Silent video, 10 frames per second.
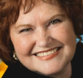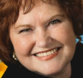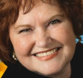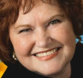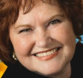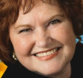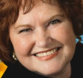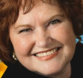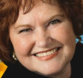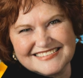
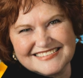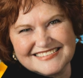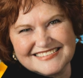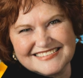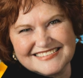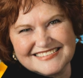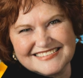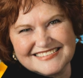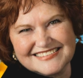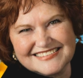
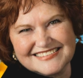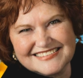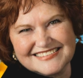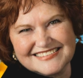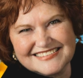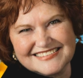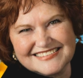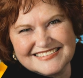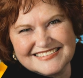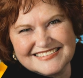
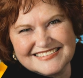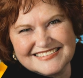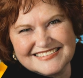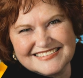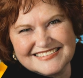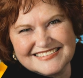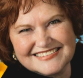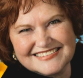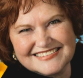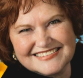
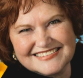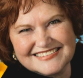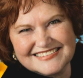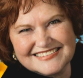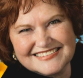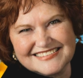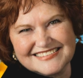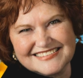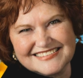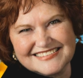
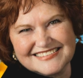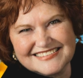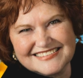(no lip movement)